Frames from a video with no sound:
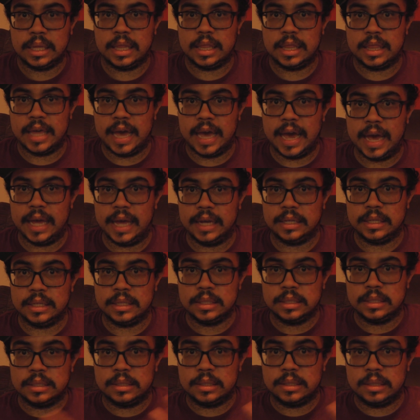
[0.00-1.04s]
that
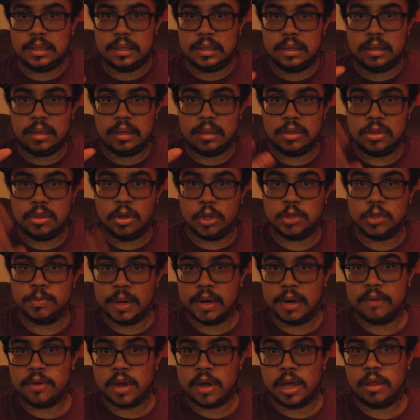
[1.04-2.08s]
those
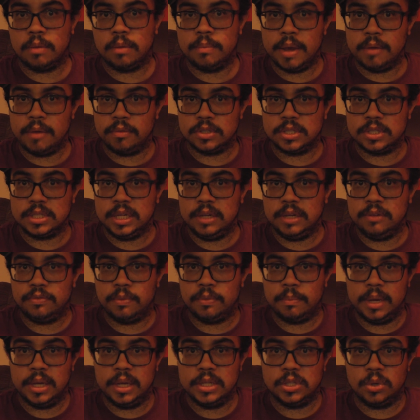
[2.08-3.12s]
men of color may receive
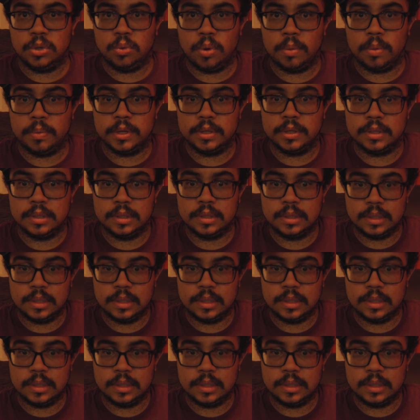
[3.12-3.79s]
from Asian women?